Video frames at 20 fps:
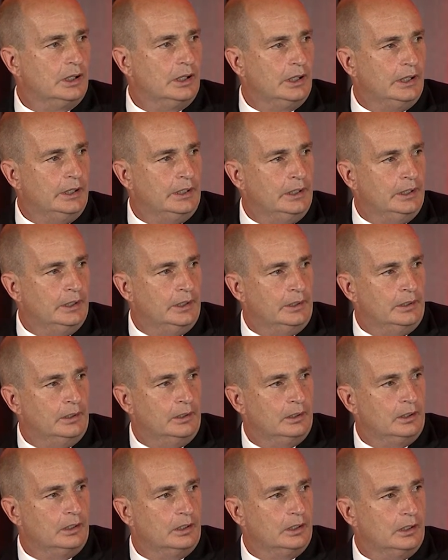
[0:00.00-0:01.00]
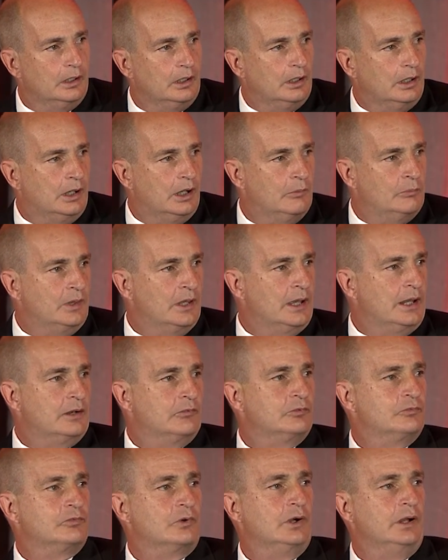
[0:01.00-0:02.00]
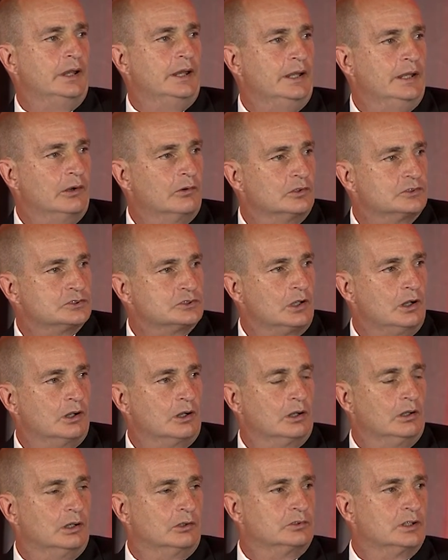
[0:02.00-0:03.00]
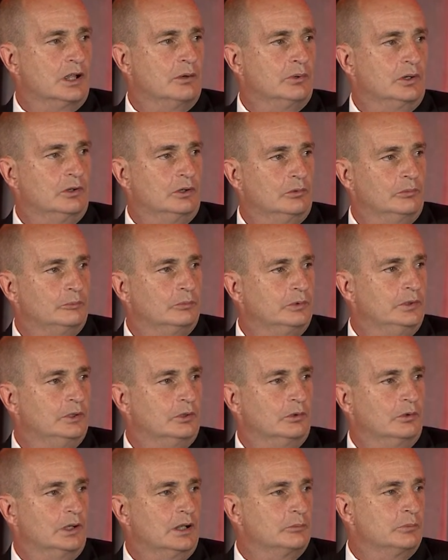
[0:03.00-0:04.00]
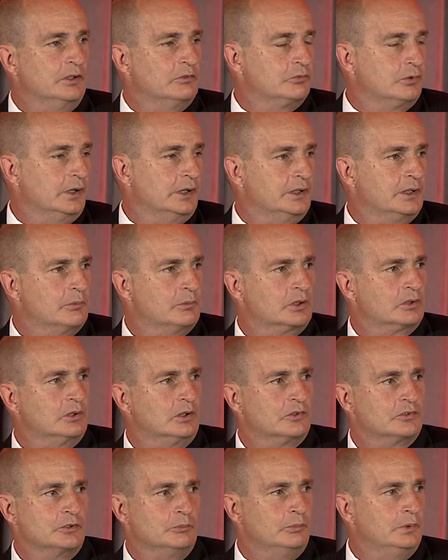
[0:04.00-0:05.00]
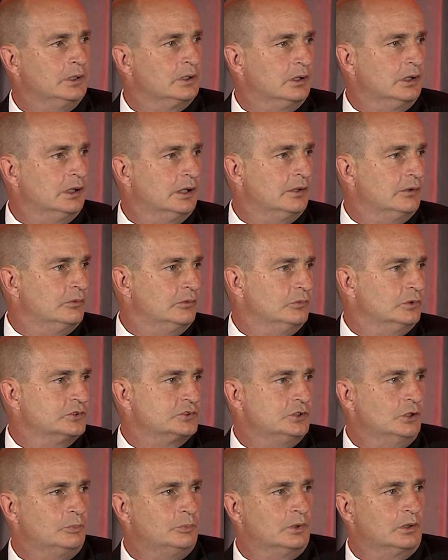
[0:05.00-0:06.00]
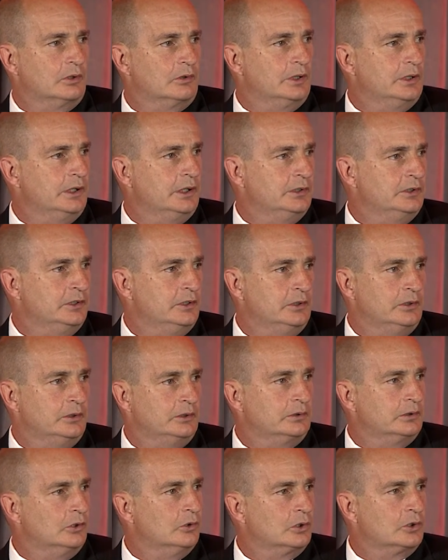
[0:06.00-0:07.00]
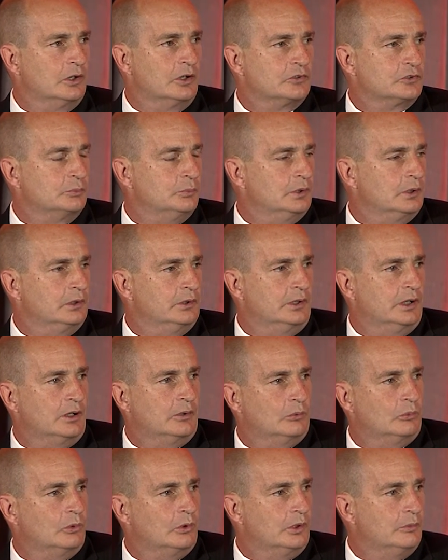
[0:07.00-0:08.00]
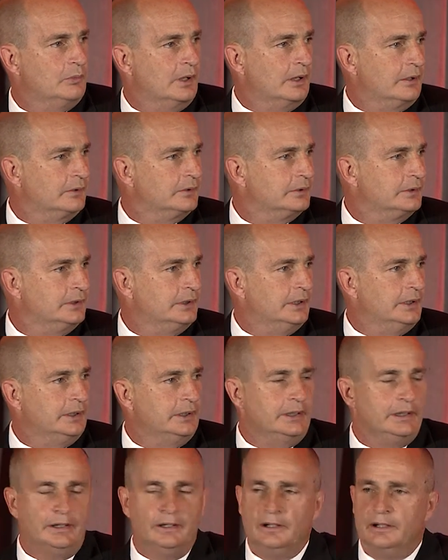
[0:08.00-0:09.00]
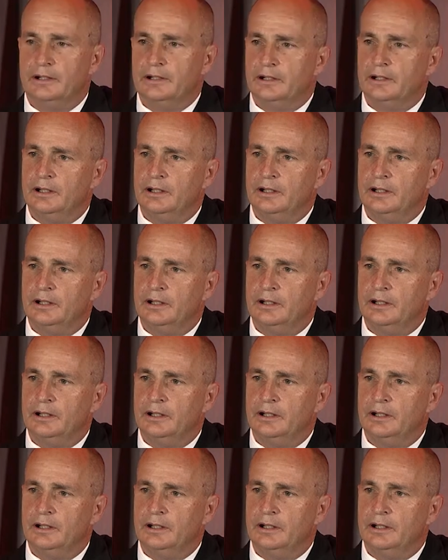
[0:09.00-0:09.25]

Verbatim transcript: and I'm not afraid. I was taught a long time ago to, you know, not be afraid coming across the middle. I would still put on a headgear and go across the middle and not worry about getting hit.